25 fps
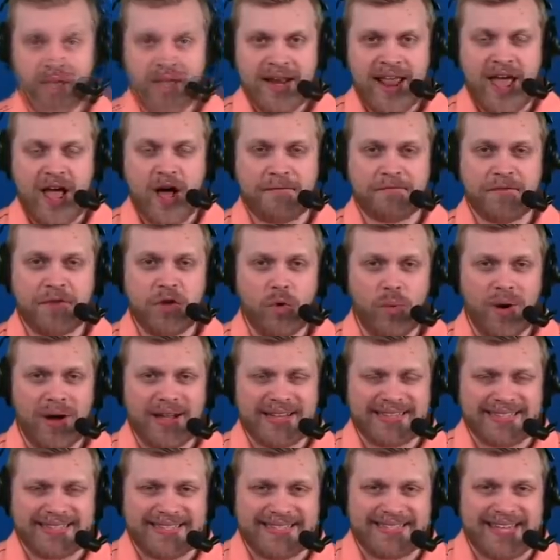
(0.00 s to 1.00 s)
Now, if you
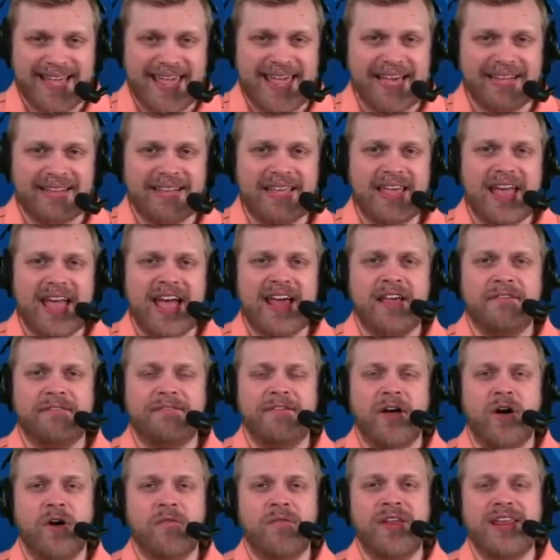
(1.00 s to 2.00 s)
want daily
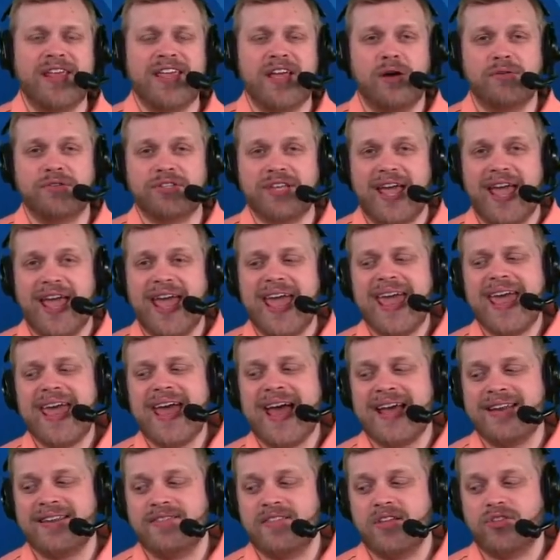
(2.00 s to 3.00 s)
NFL videos
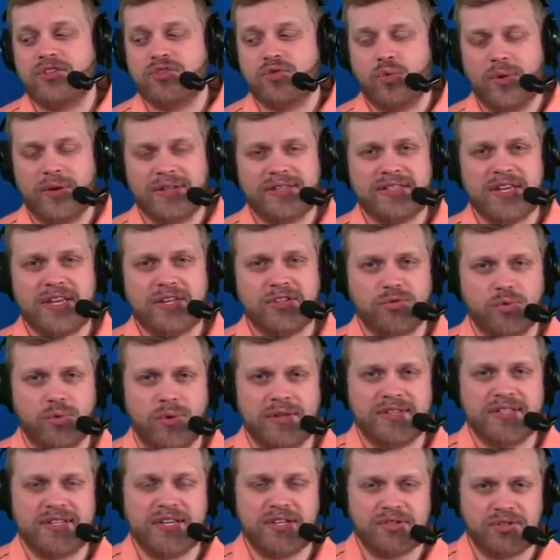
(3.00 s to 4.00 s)
and the
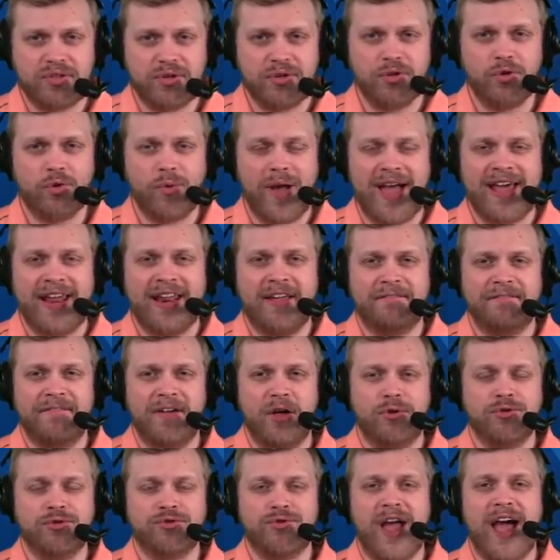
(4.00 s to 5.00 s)
2022
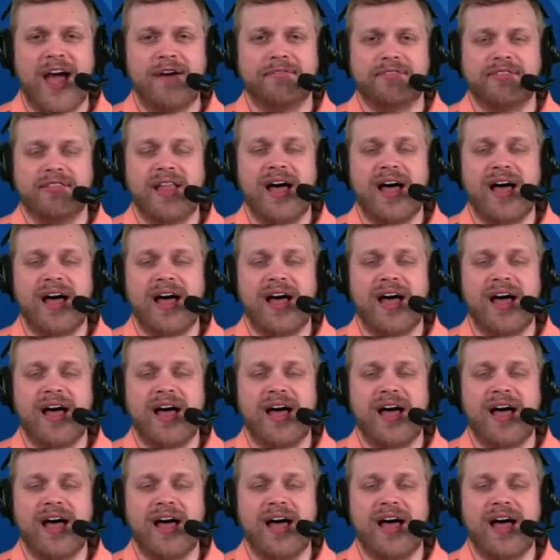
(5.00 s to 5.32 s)
NFL Draft